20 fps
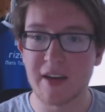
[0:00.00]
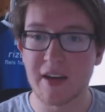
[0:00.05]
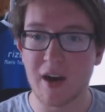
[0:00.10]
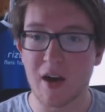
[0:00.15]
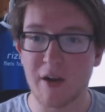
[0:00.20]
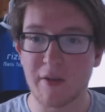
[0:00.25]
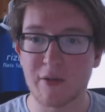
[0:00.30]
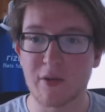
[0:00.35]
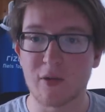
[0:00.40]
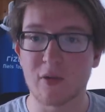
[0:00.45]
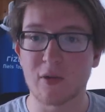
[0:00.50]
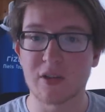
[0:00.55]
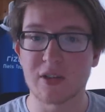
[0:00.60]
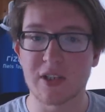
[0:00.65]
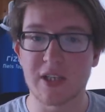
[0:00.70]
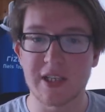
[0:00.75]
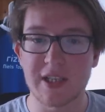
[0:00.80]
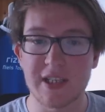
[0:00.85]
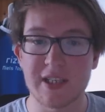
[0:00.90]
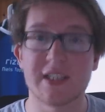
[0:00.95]
Of course,
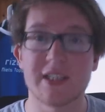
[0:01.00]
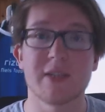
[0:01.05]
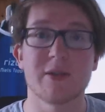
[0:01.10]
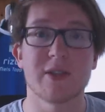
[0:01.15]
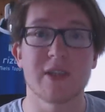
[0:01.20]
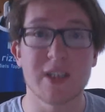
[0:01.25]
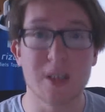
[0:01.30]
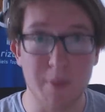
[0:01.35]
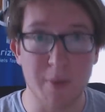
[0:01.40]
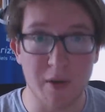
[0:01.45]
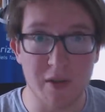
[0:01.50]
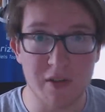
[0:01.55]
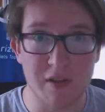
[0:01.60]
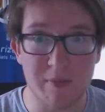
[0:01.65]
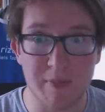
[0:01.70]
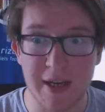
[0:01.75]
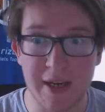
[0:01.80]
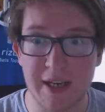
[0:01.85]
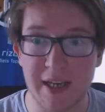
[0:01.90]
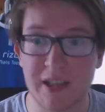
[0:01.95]
this series is sponsored
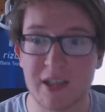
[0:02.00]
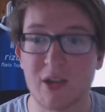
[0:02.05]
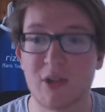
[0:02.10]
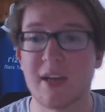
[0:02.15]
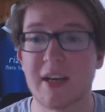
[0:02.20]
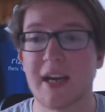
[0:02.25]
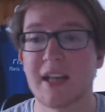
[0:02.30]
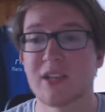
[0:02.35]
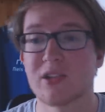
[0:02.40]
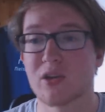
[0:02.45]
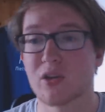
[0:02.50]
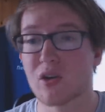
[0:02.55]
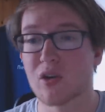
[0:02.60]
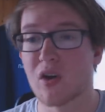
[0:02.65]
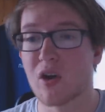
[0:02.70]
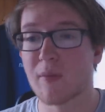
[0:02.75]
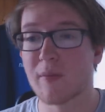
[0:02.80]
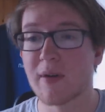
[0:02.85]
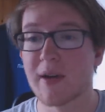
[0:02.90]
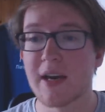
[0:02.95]
by
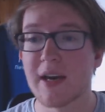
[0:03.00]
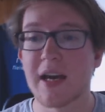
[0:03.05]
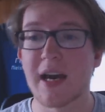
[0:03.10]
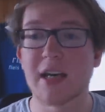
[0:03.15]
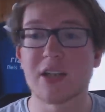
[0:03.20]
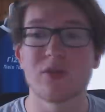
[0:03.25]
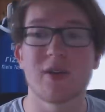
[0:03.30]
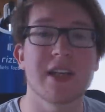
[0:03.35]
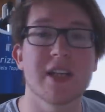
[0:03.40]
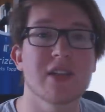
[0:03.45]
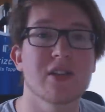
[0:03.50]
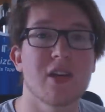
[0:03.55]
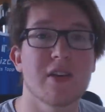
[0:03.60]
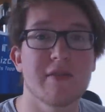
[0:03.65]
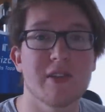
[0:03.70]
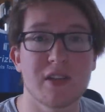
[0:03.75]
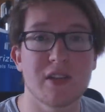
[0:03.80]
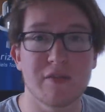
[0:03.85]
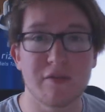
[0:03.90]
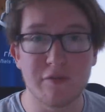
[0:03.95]
netcodeguides.com, a training
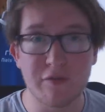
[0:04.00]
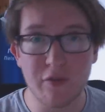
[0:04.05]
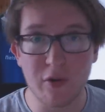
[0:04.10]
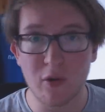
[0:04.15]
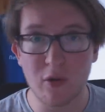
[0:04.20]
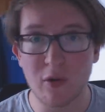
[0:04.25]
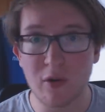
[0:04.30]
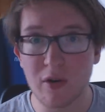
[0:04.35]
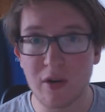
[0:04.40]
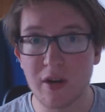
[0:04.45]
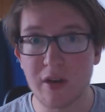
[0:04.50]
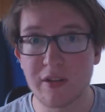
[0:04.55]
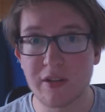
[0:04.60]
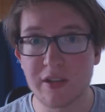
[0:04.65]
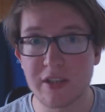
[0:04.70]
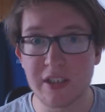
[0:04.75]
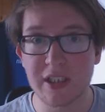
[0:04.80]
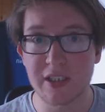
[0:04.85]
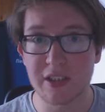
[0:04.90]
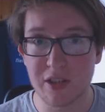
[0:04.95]
service for
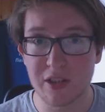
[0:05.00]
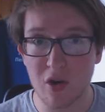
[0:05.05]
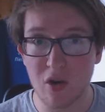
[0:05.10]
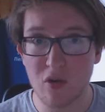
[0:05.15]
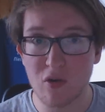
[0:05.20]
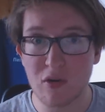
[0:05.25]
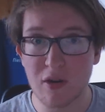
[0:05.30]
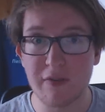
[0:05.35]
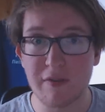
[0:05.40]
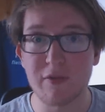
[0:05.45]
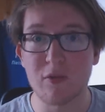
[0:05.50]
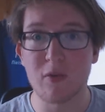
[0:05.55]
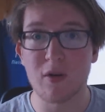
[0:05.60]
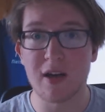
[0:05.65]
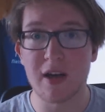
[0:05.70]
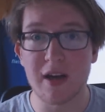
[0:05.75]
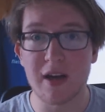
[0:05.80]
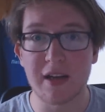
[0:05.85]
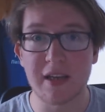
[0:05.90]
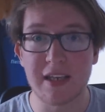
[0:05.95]
CSGO. If you want
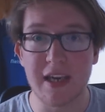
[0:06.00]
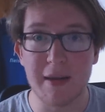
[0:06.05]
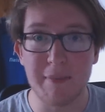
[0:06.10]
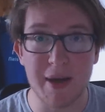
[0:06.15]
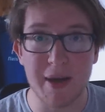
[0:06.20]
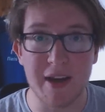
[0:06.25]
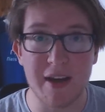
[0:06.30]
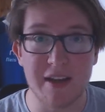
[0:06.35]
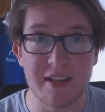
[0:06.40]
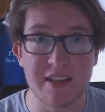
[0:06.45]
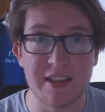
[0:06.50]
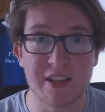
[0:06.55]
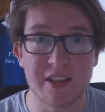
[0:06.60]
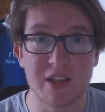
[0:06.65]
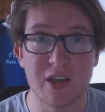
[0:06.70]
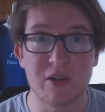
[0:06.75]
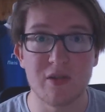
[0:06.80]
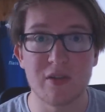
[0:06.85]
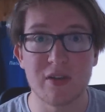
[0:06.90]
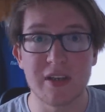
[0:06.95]
to get better at
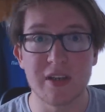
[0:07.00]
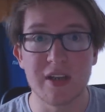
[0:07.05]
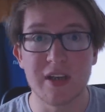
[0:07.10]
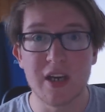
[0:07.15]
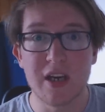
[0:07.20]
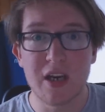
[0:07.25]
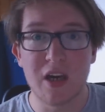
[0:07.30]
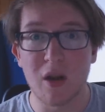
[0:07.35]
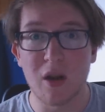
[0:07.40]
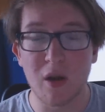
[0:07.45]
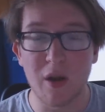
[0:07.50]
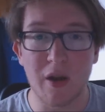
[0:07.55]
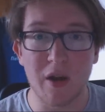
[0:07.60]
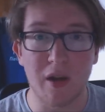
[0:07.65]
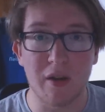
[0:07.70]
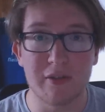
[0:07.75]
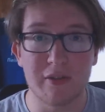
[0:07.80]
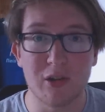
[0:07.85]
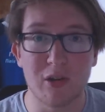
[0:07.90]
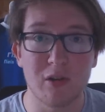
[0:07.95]
CSGO, you can learn a lot
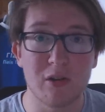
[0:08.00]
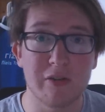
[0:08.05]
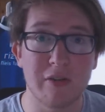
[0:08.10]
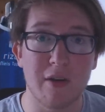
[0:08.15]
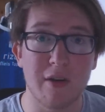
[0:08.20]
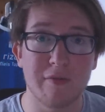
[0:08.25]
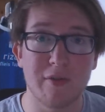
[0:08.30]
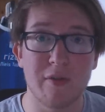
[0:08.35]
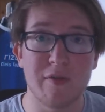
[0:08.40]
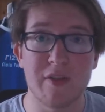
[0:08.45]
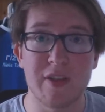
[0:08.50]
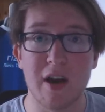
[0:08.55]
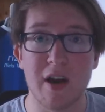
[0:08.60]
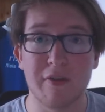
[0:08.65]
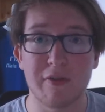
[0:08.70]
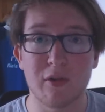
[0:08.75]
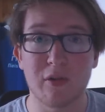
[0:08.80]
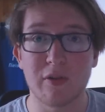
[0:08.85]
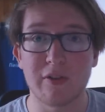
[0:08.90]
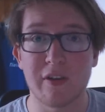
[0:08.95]
of good stuff over there.
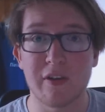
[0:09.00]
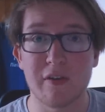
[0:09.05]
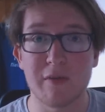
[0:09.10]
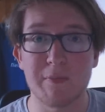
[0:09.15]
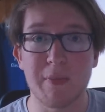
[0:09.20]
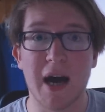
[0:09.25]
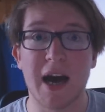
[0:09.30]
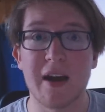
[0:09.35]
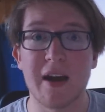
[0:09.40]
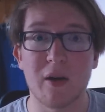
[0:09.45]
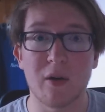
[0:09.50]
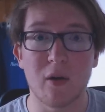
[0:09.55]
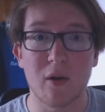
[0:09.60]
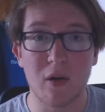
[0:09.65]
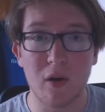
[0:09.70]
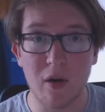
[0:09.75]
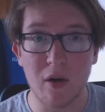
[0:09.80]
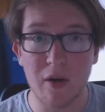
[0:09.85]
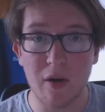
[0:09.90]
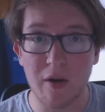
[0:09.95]
Of course, it's by
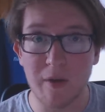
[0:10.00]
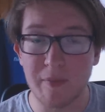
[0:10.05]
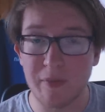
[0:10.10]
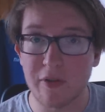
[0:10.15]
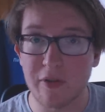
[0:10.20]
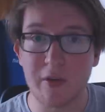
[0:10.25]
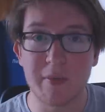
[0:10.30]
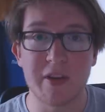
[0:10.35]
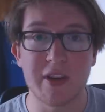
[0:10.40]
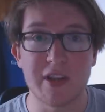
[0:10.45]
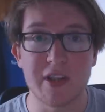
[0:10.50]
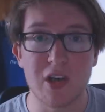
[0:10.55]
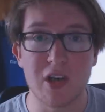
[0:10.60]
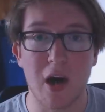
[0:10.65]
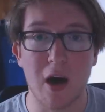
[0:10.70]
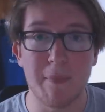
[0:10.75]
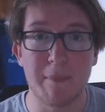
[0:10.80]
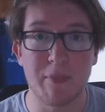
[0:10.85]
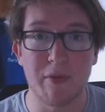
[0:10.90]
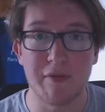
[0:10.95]
some of the
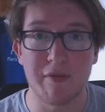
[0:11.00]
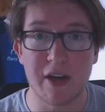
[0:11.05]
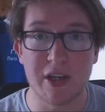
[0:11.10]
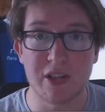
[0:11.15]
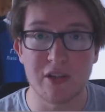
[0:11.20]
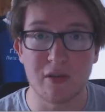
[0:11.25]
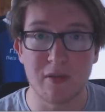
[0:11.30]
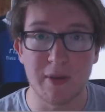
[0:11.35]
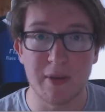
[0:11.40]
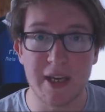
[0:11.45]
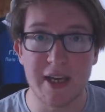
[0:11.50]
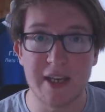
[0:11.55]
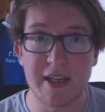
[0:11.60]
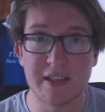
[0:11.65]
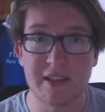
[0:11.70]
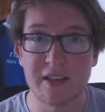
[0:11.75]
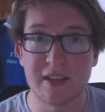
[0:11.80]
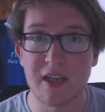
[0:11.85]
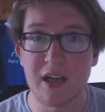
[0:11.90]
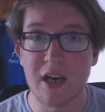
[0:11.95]
top professional
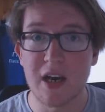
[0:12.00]
players